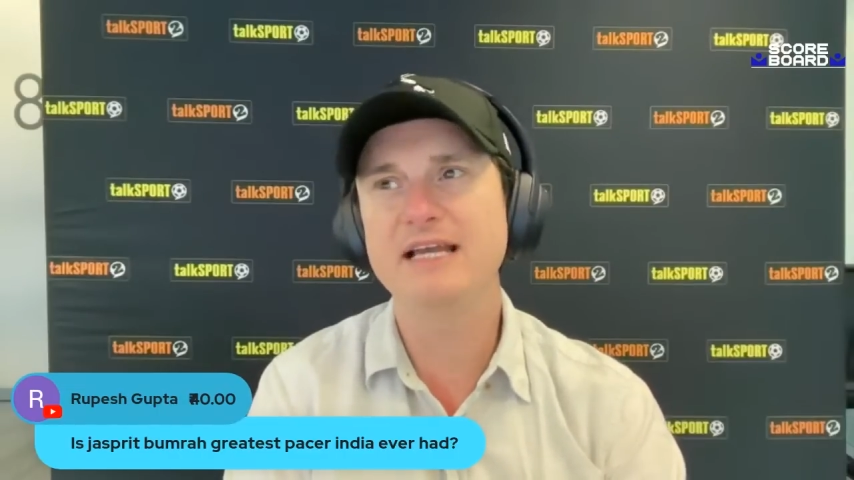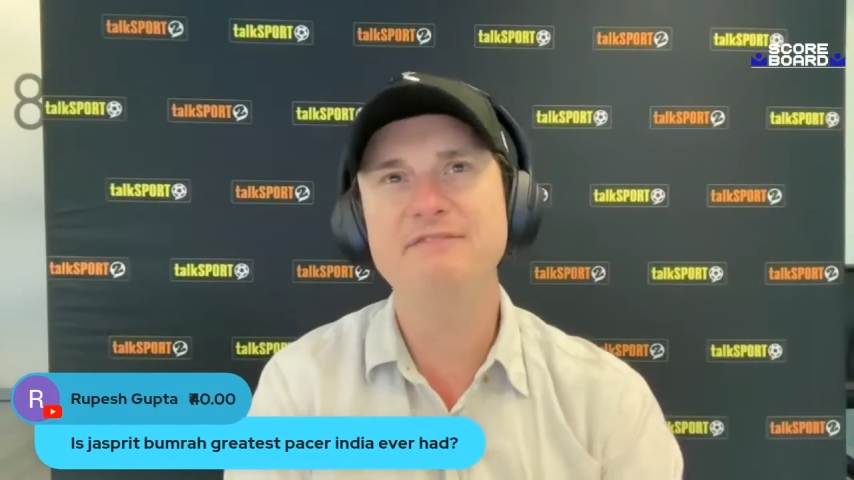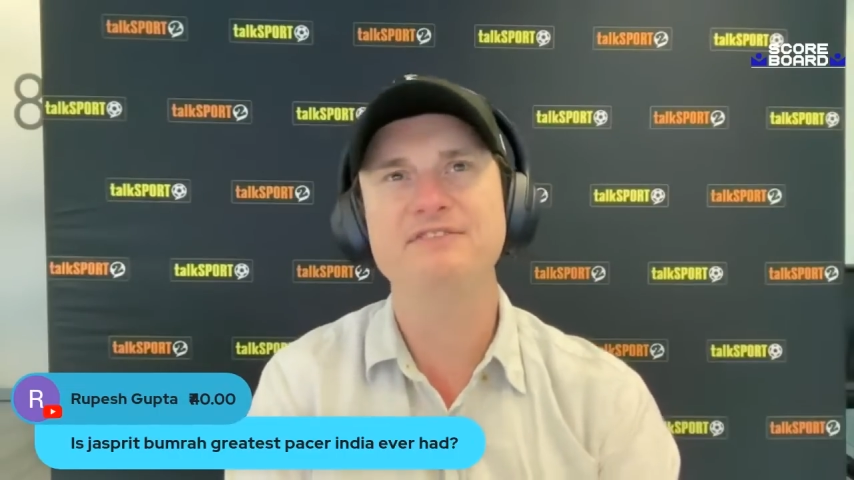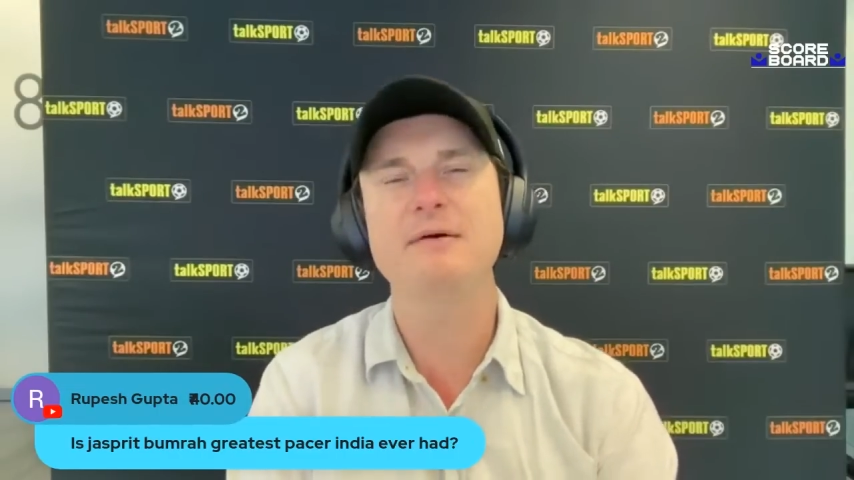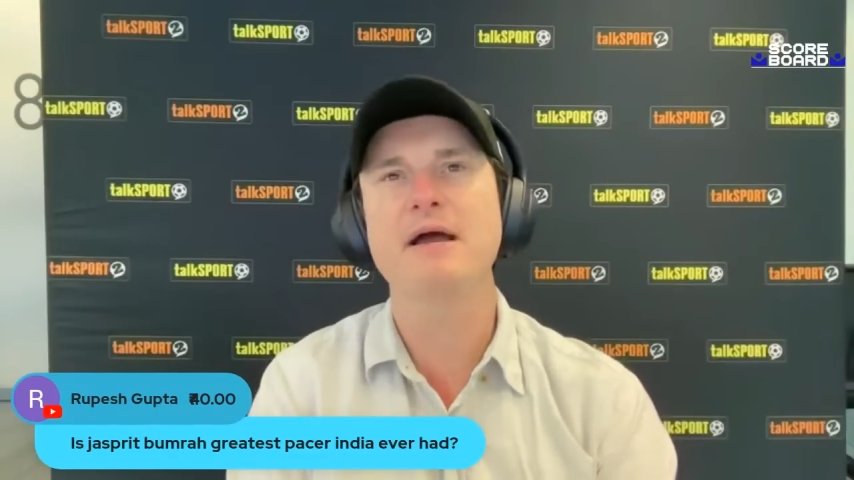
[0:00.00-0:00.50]

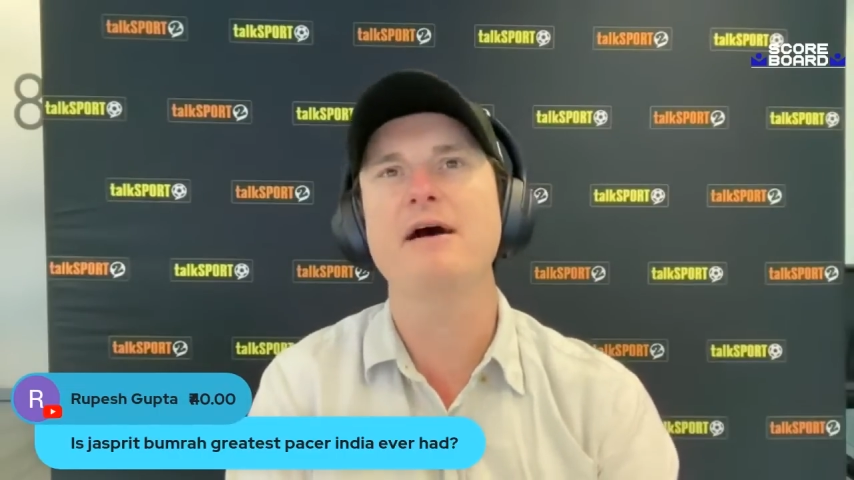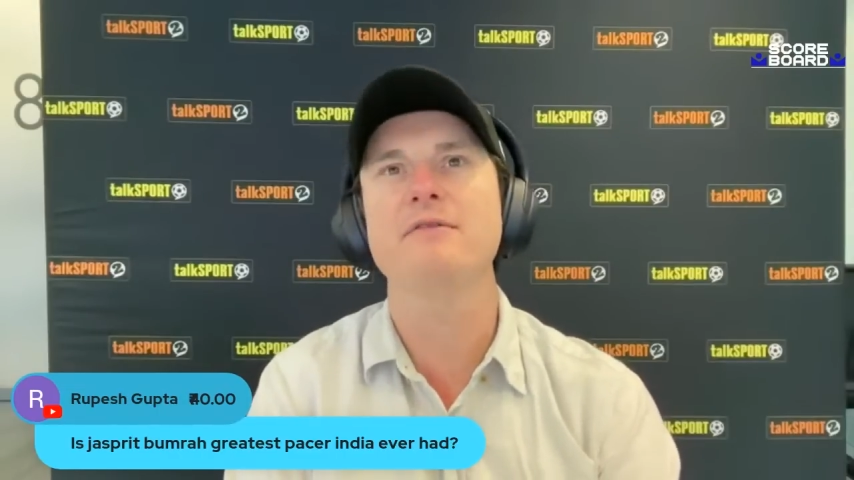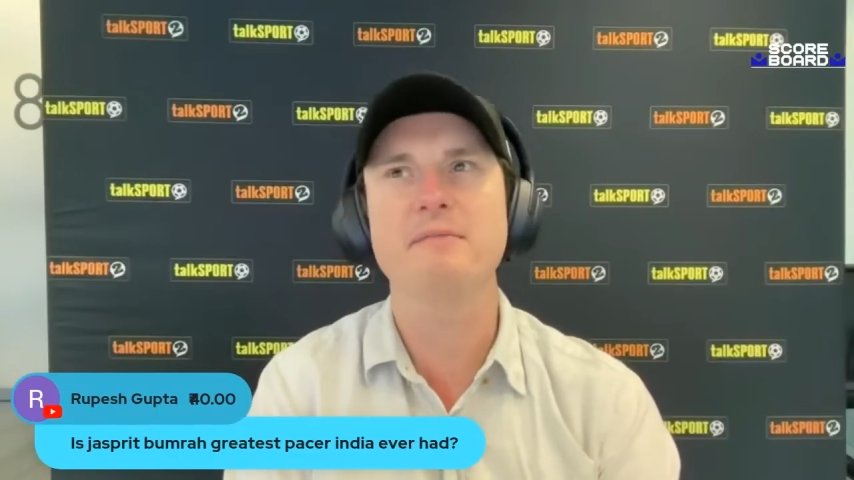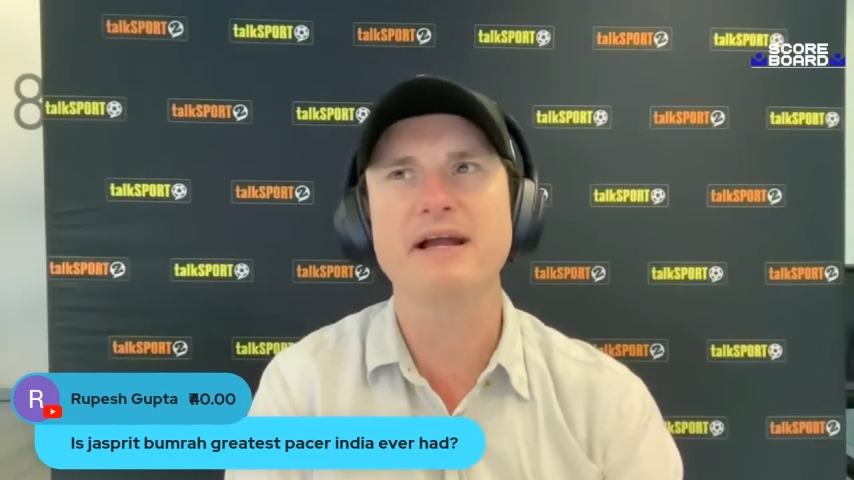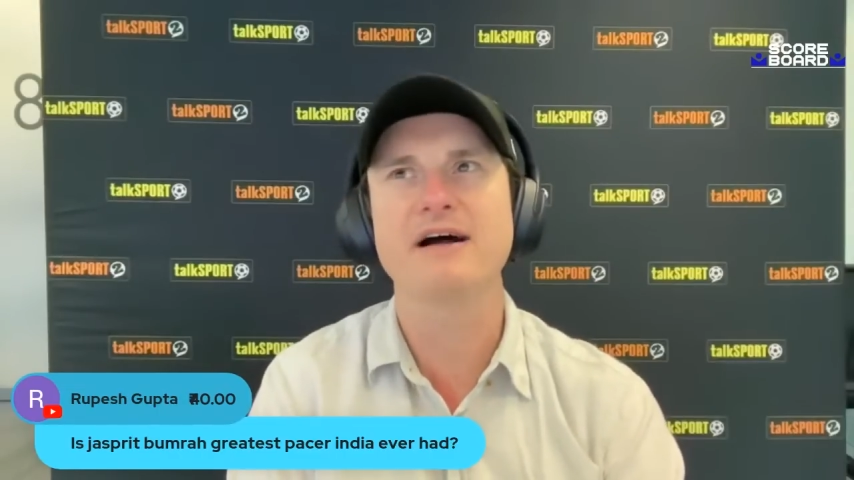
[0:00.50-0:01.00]
if somehow
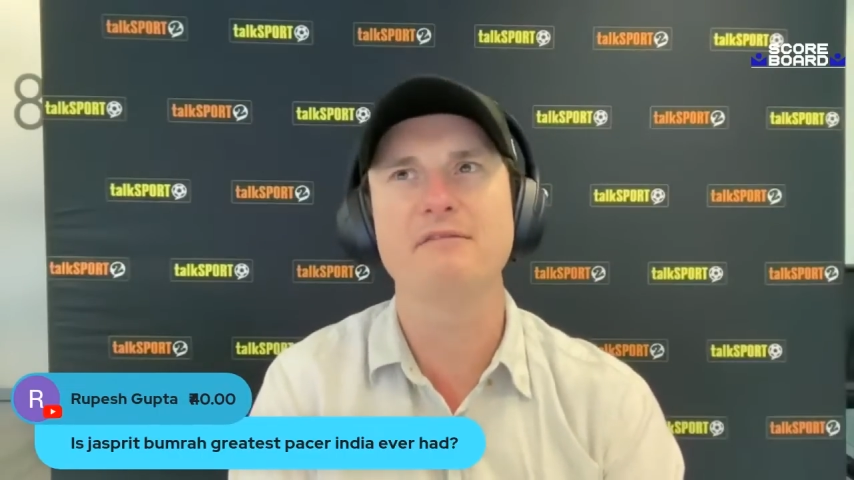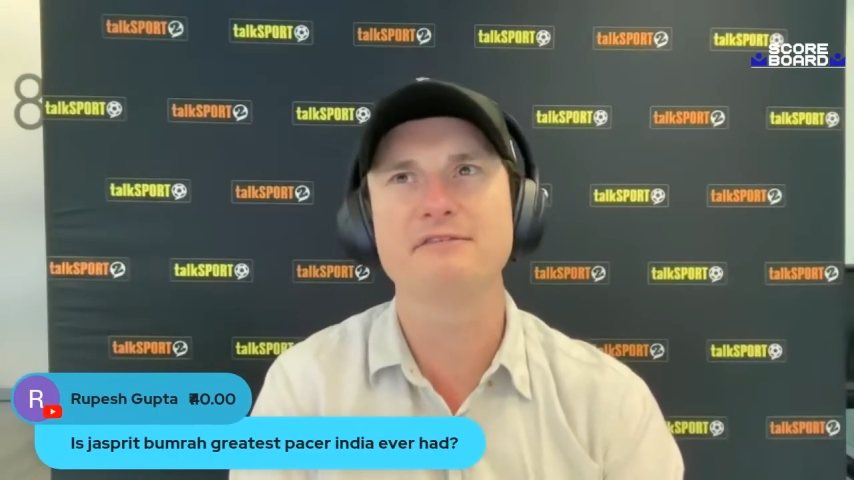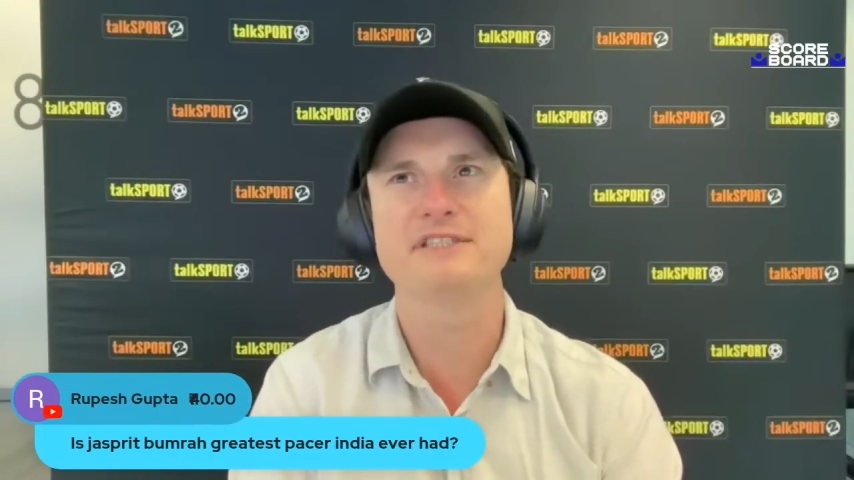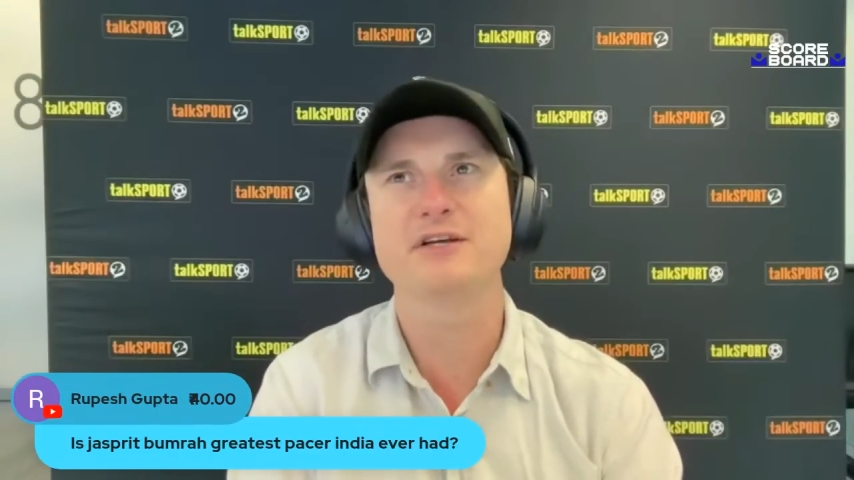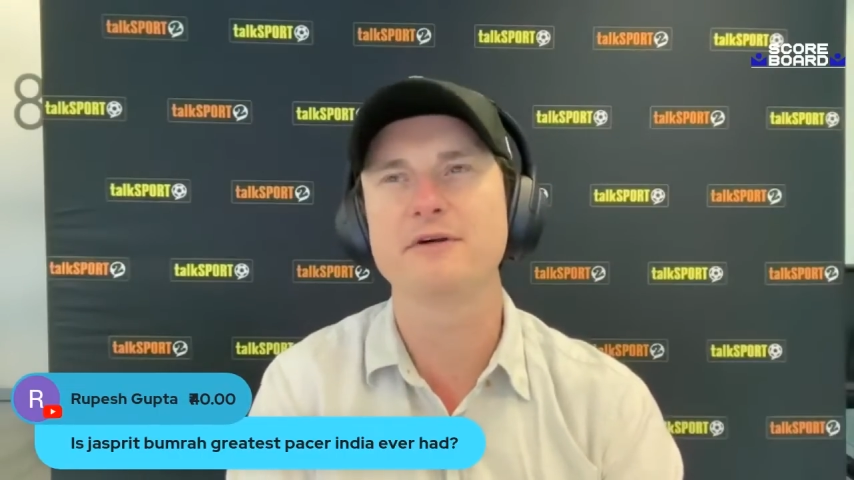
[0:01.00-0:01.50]
the back half of
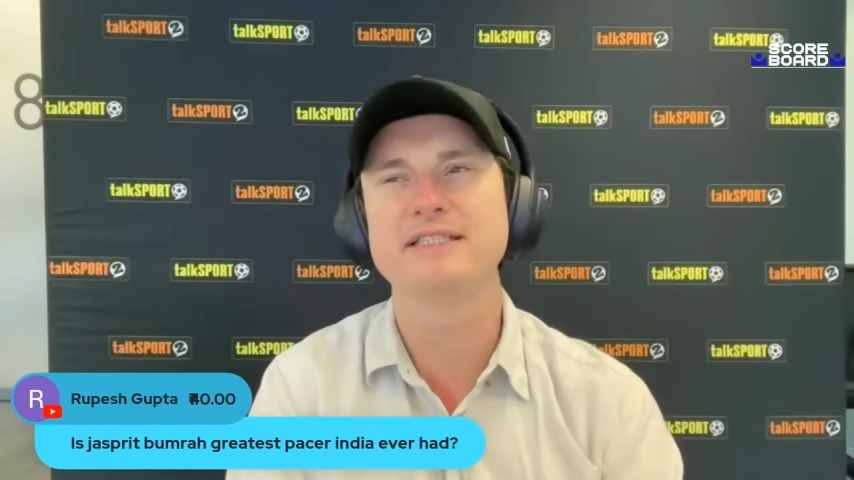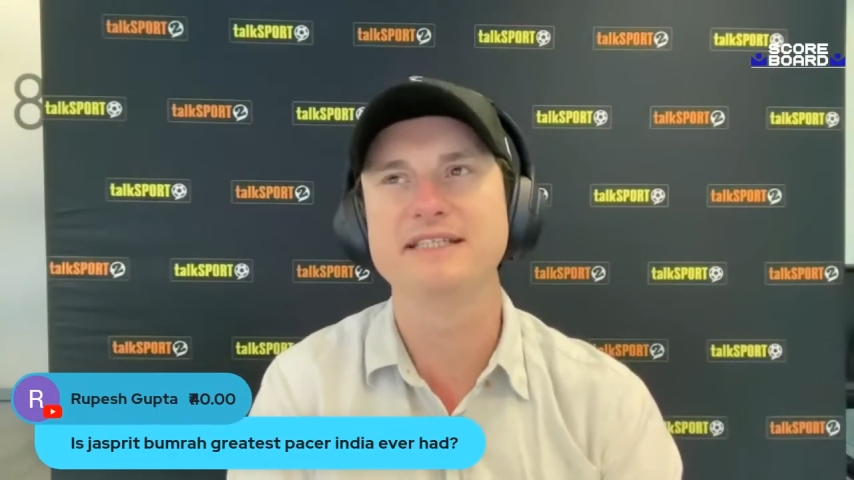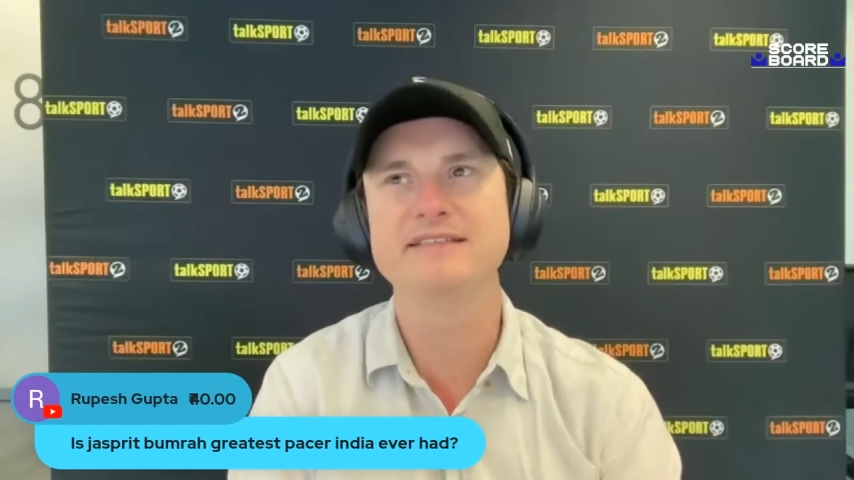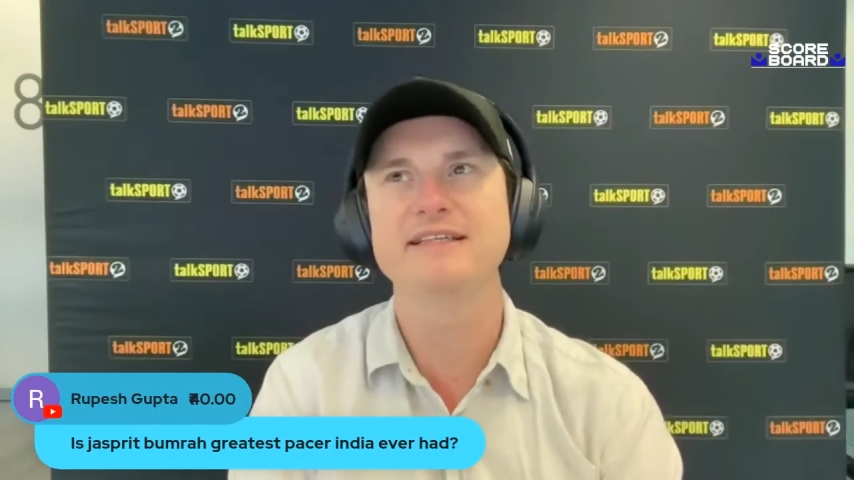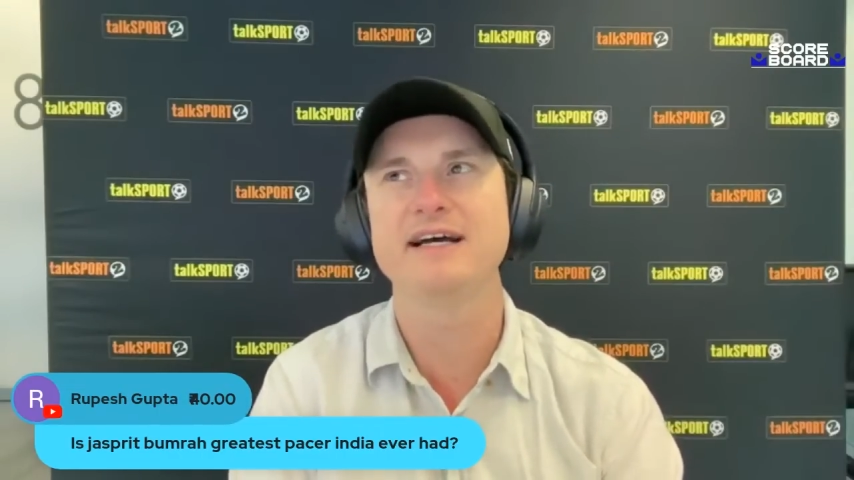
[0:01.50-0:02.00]
his career
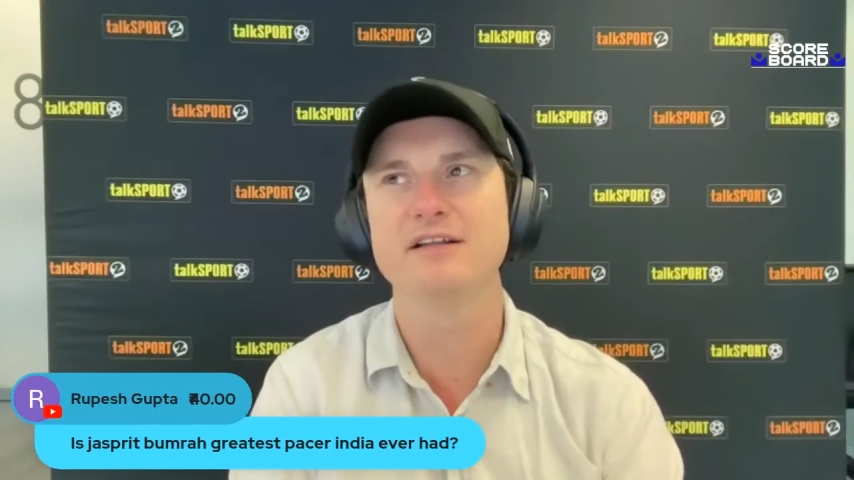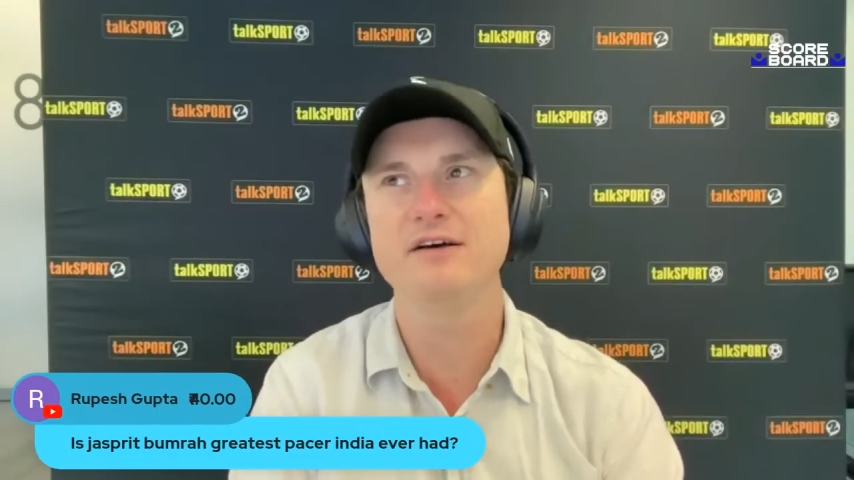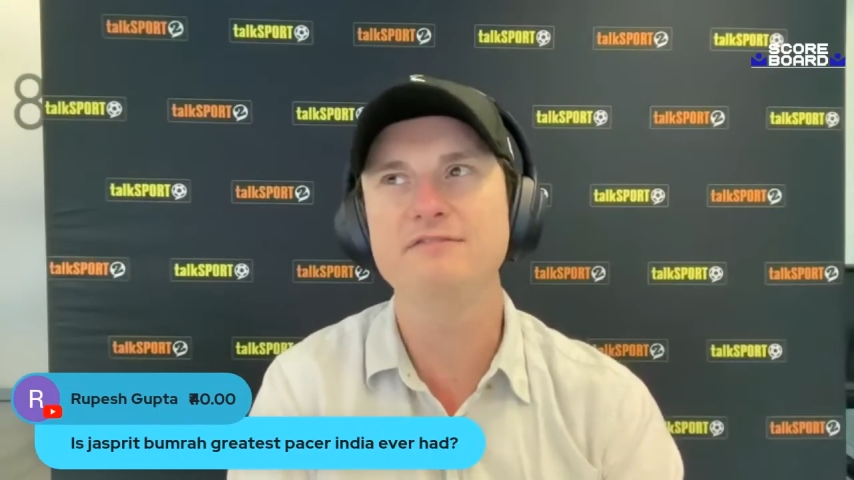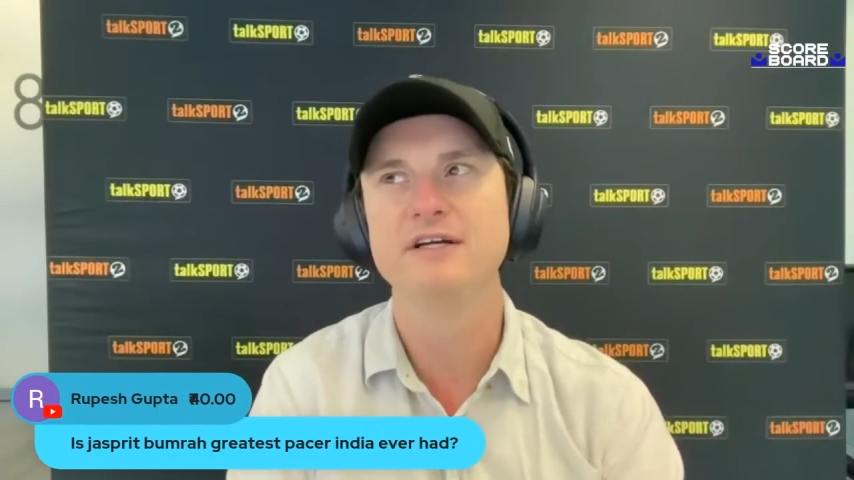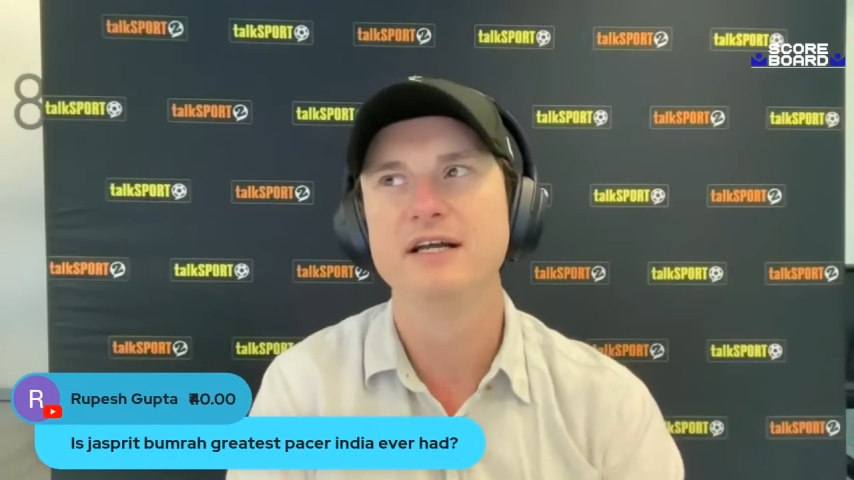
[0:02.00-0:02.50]
did tail off,